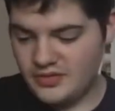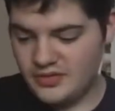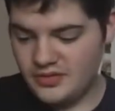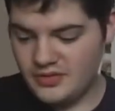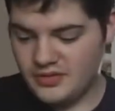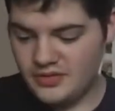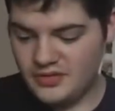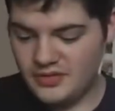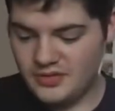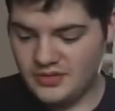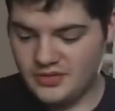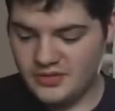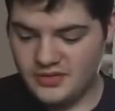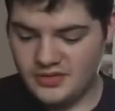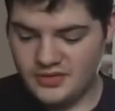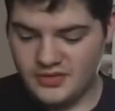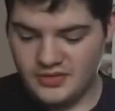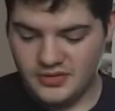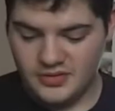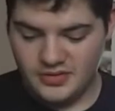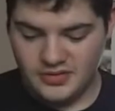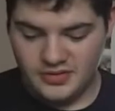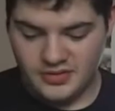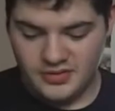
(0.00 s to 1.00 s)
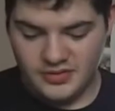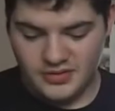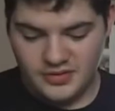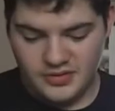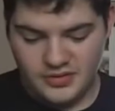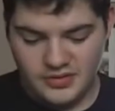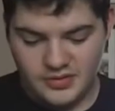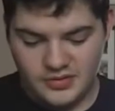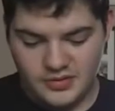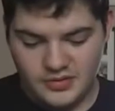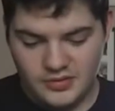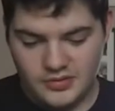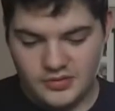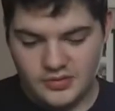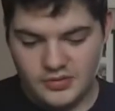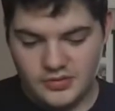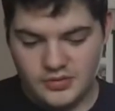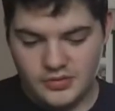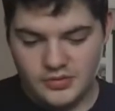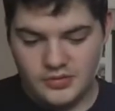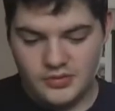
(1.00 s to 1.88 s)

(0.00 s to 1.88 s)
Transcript: Nothing is said.